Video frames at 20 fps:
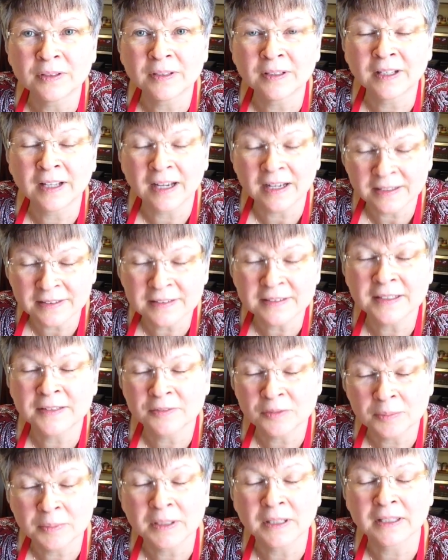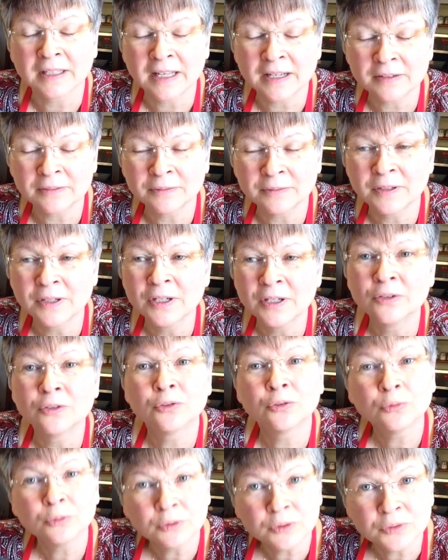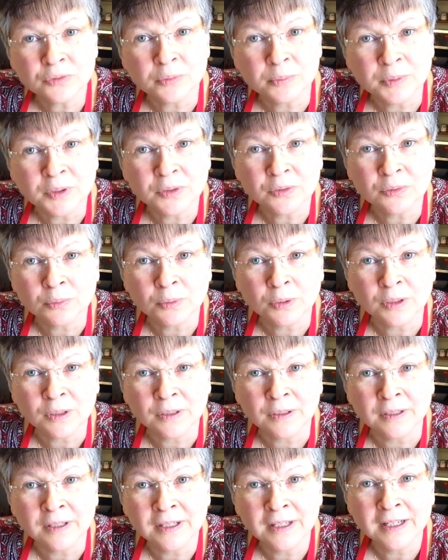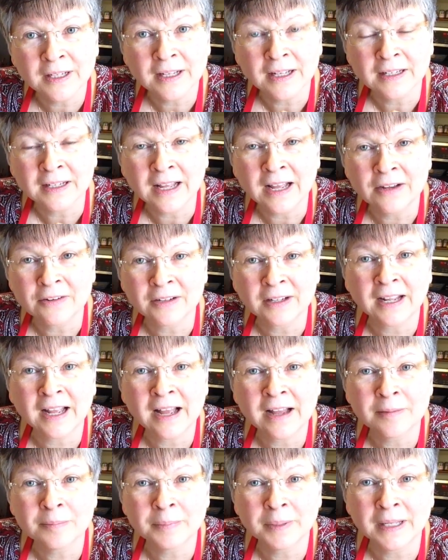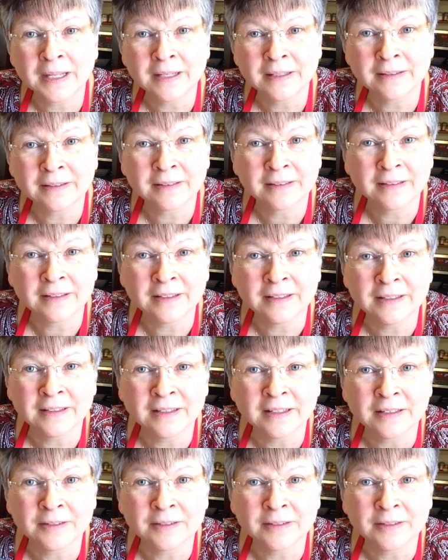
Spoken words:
God has given me a lot of tools from his word, how to combat the